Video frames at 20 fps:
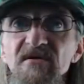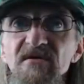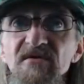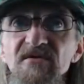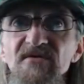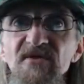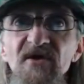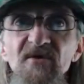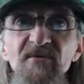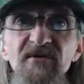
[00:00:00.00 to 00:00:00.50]

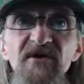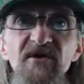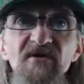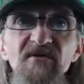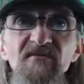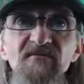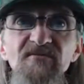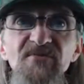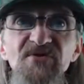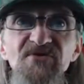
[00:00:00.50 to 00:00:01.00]
There we
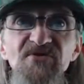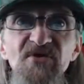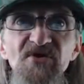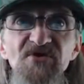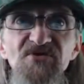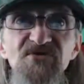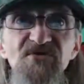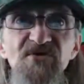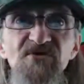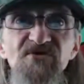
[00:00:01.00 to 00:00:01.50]
go.
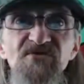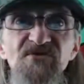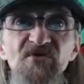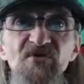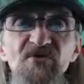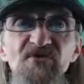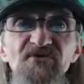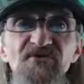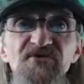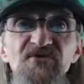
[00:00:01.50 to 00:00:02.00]
Possession is an
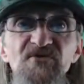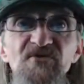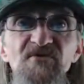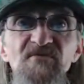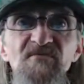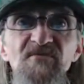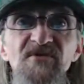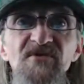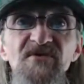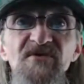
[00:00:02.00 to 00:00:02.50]
old
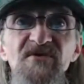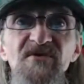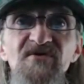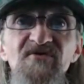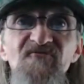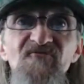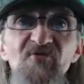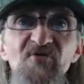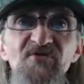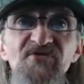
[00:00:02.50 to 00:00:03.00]
term
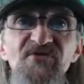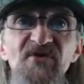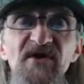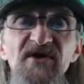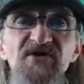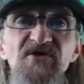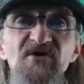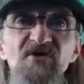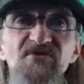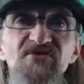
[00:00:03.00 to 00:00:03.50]
for
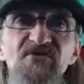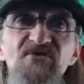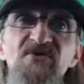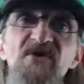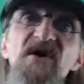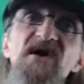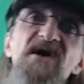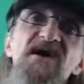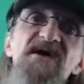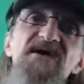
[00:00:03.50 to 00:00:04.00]
psychosis.
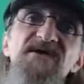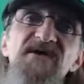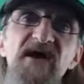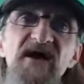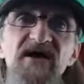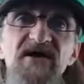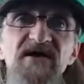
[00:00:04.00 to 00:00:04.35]
Yeah,